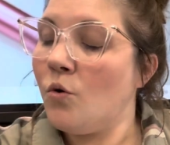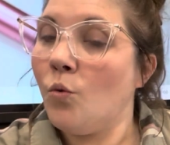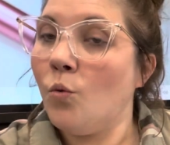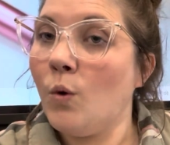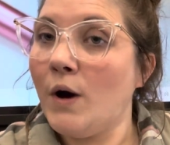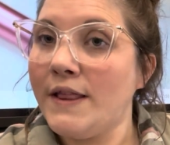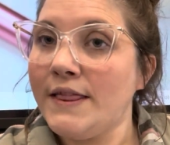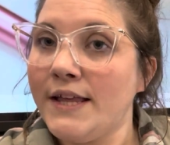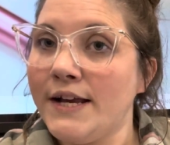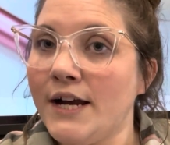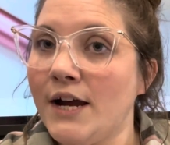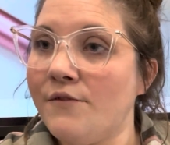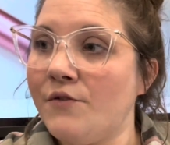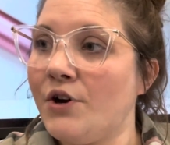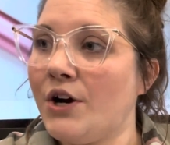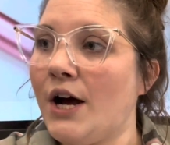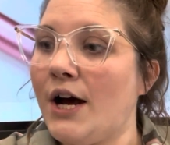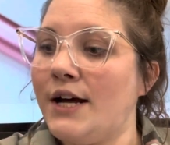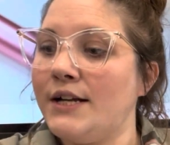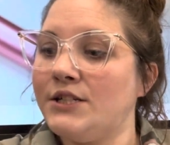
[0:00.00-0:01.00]
One thing I
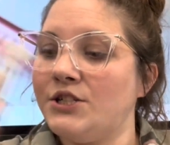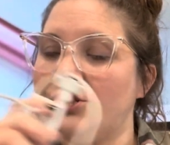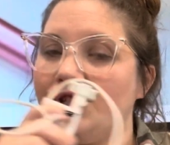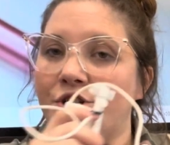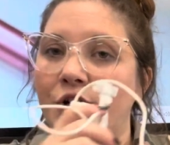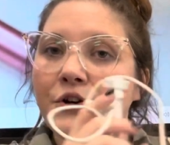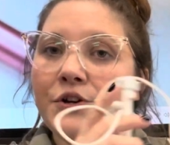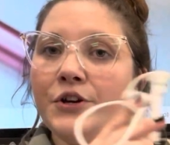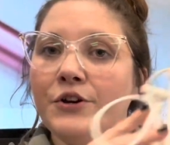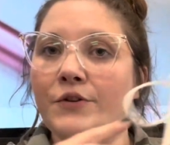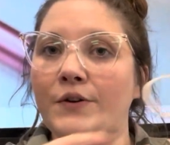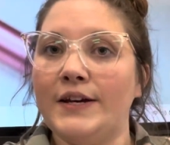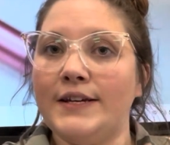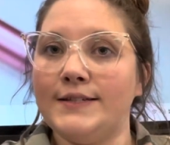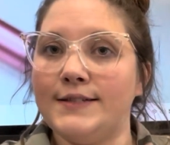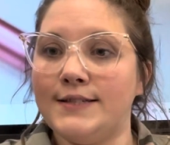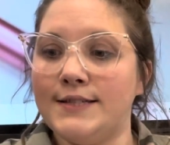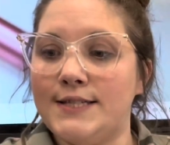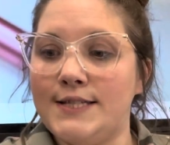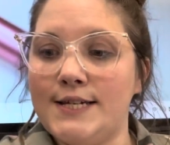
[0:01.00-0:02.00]
forgot to show you
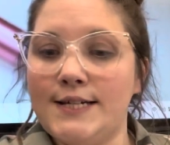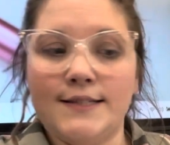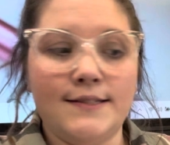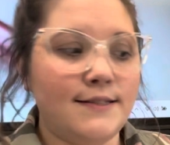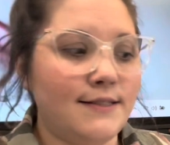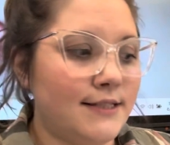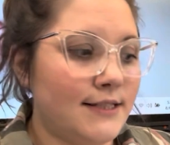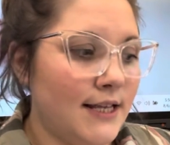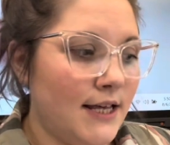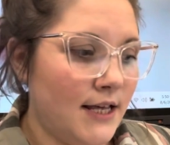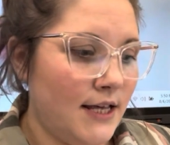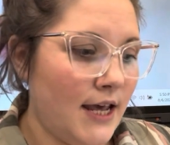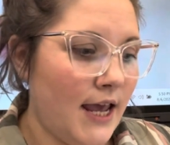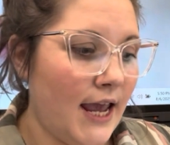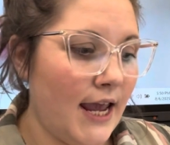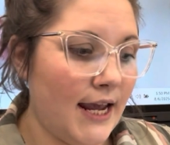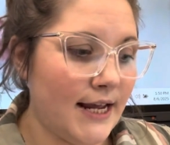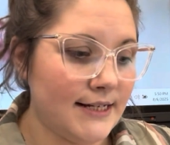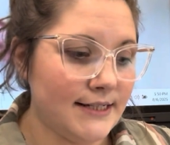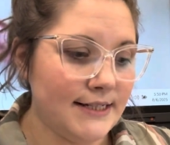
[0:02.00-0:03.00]
is this
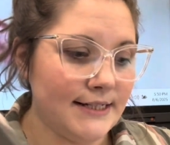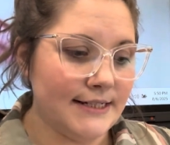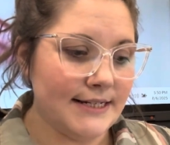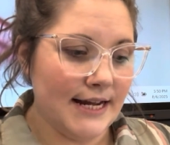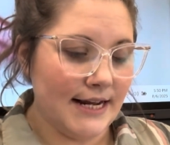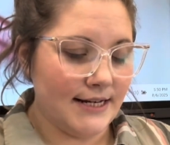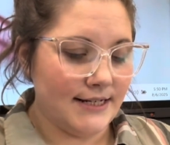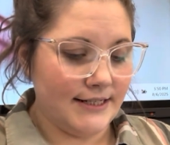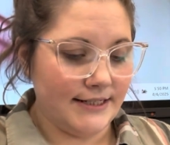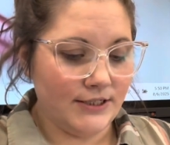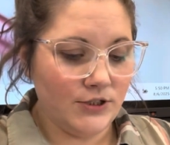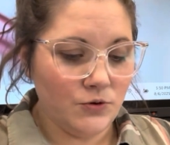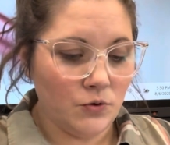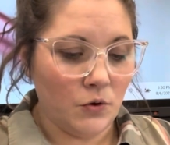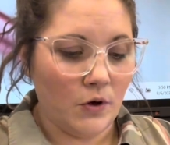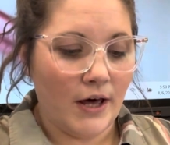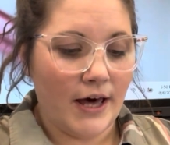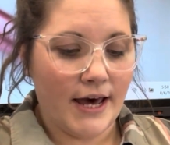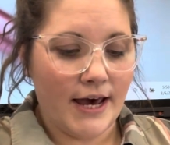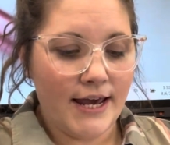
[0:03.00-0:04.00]
handy dandy
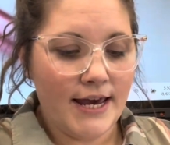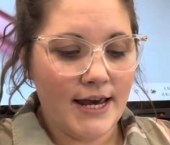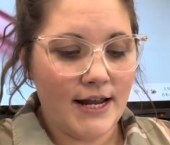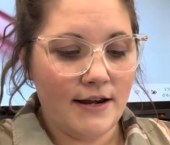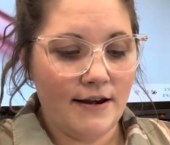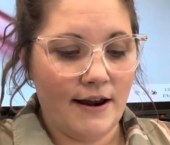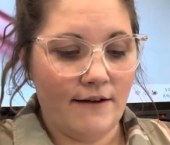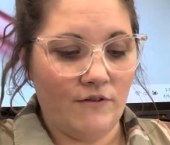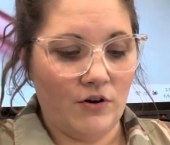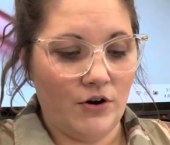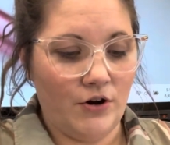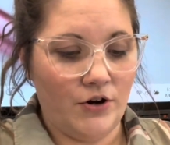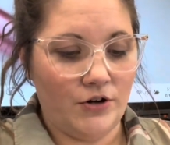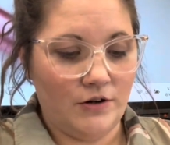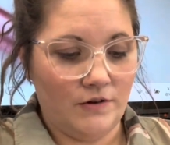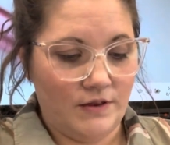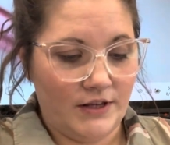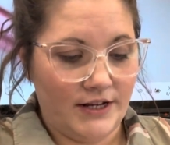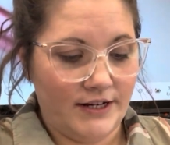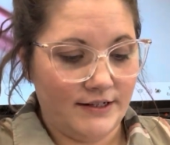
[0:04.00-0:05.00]
tool. I had never heard
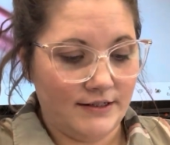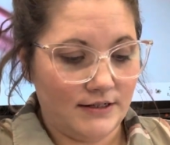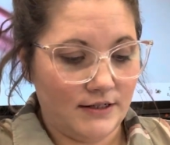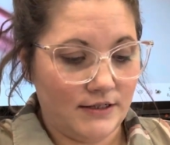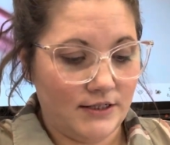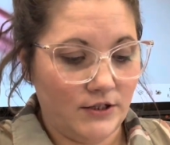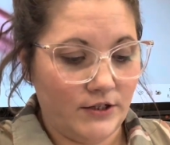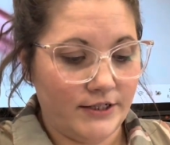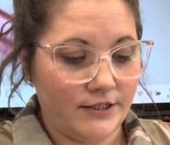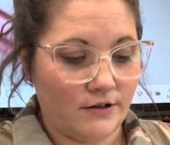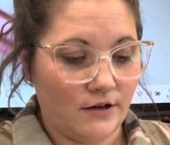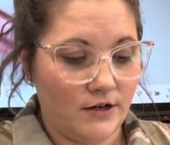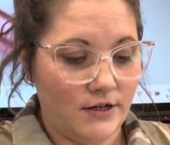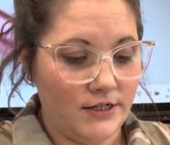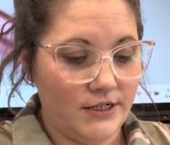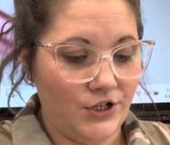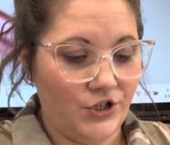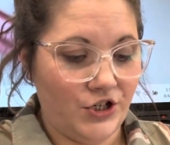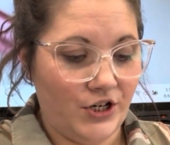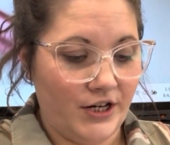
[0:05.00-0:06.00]
of these until I started
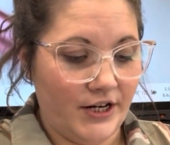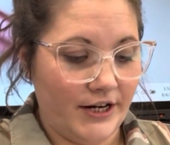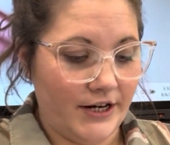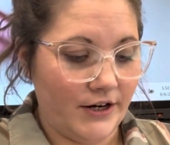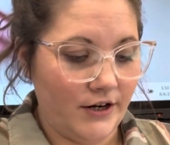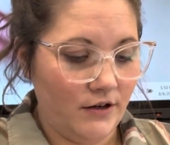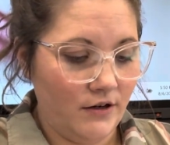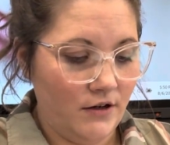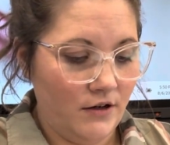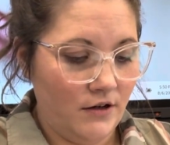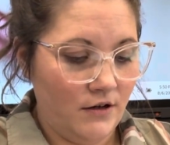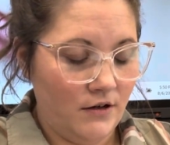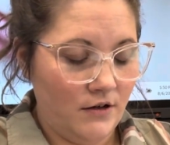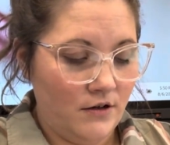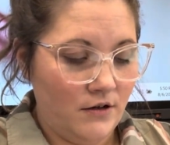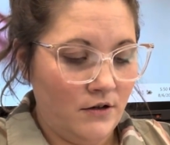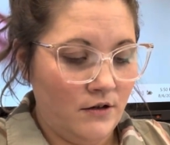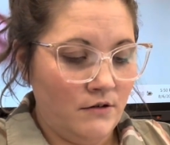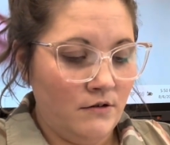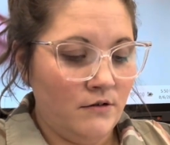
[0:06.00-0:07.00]
teaching here,
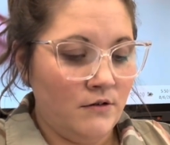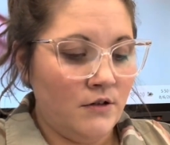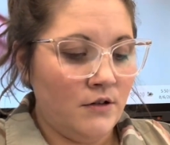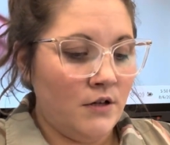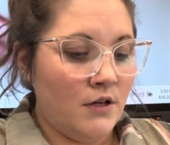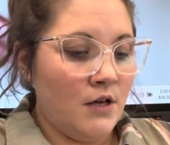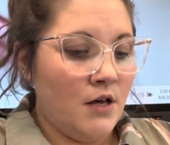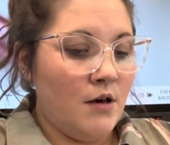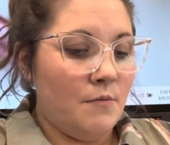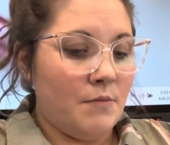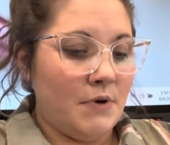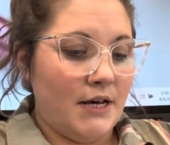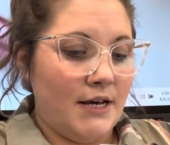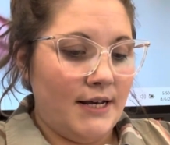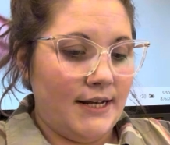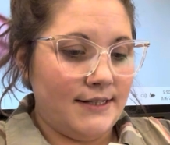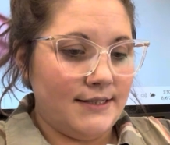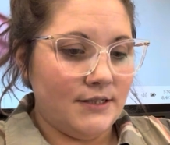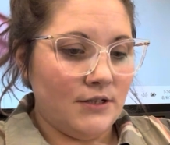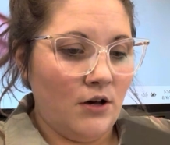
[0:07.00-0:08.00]
but
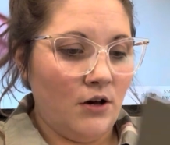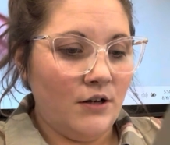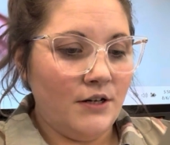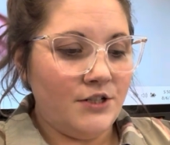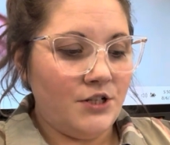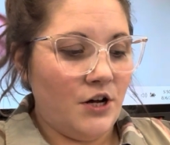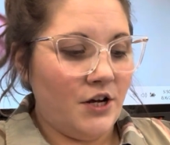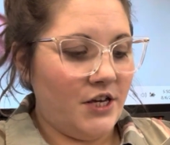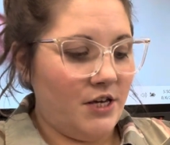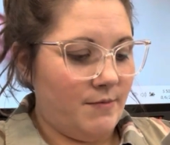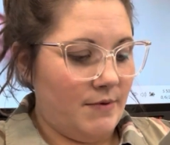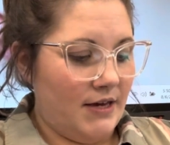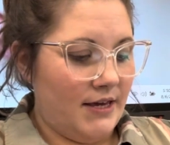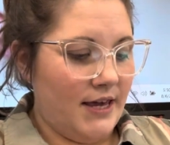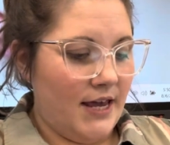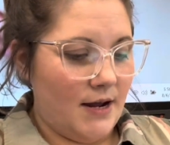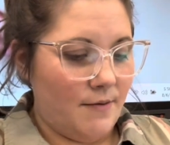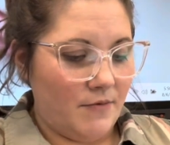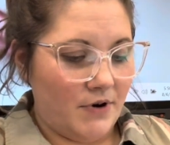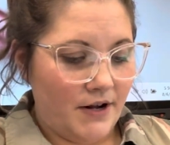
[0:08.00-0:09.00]
it's called a document
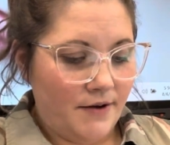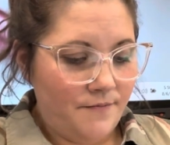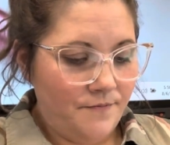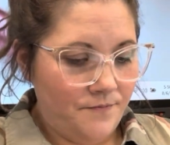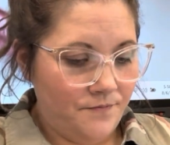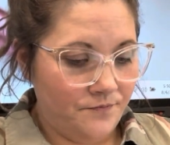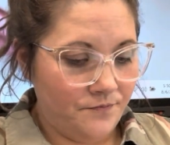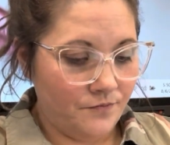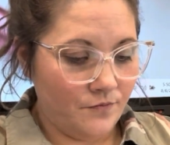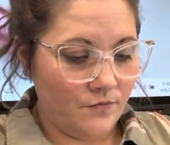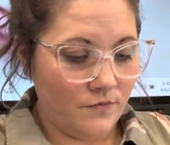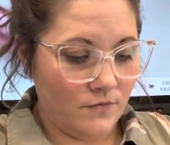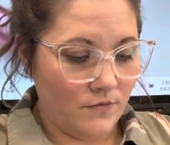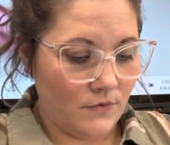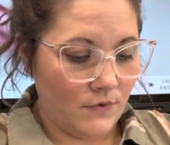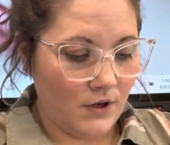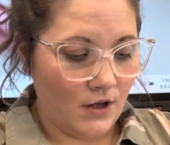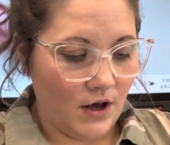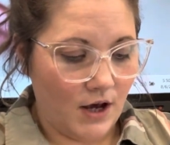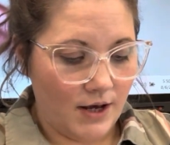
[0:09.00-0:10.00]
camera.
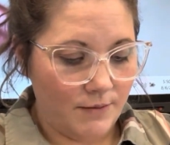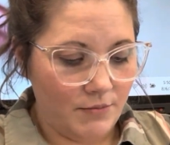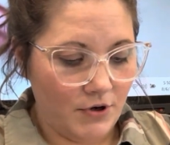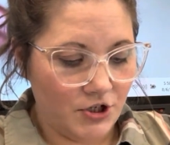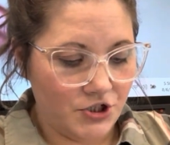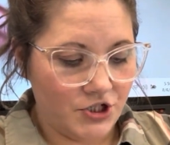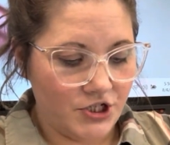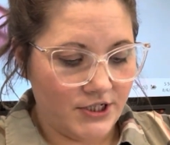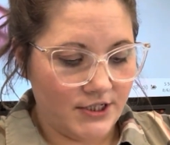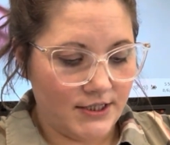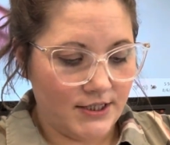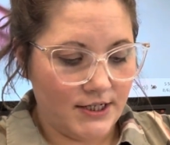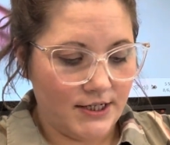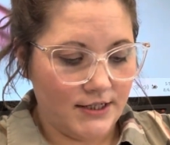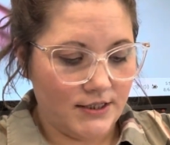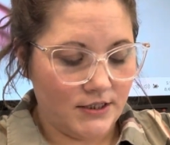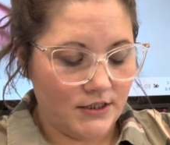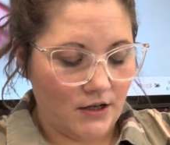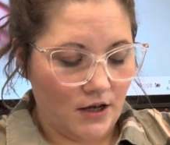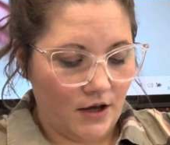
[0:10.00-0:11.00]
I purchased
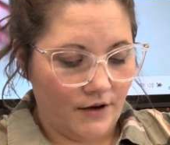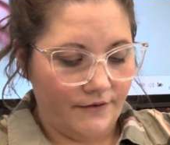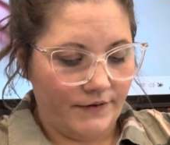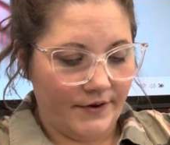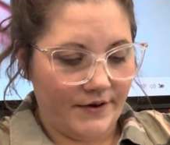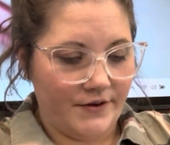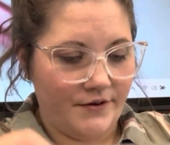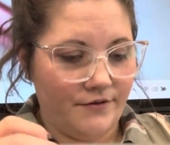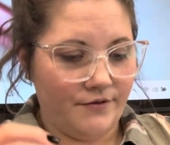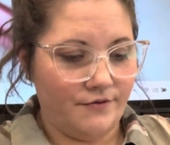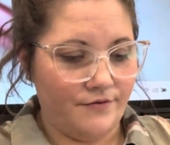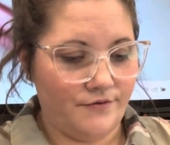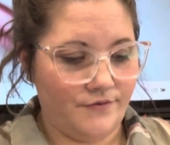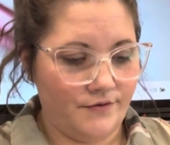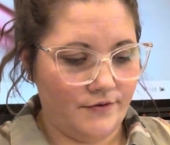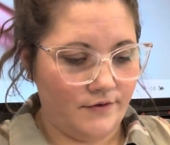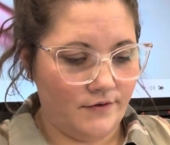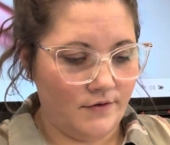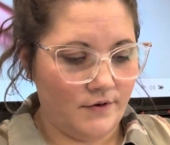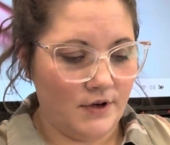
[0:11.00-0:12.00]
this off of
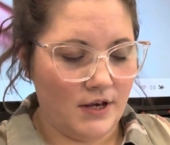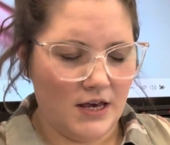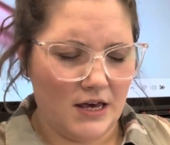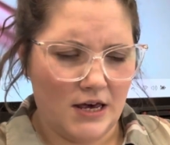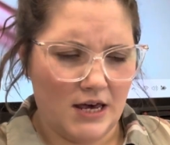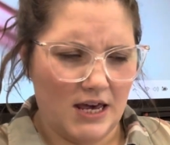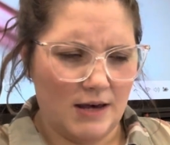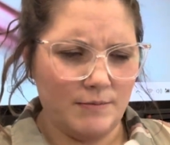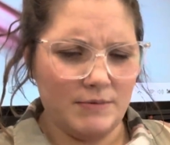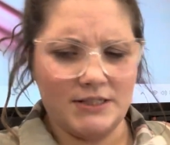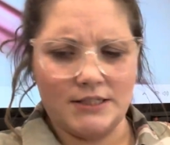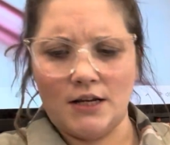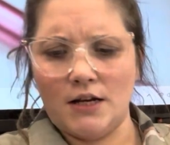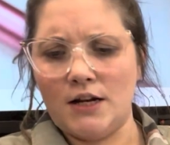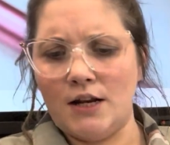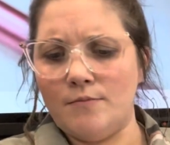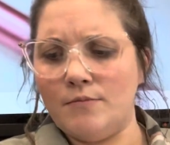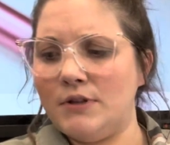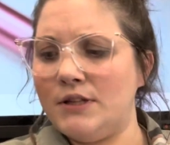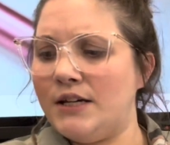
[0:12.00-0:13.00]
Amazon,
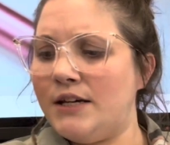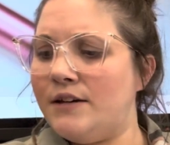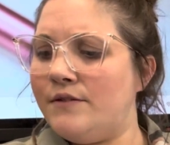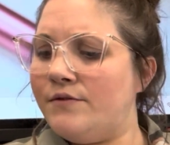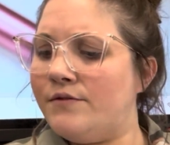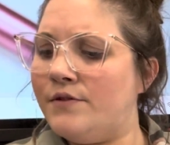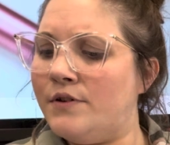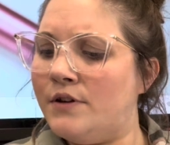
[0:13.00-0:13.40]
I believe.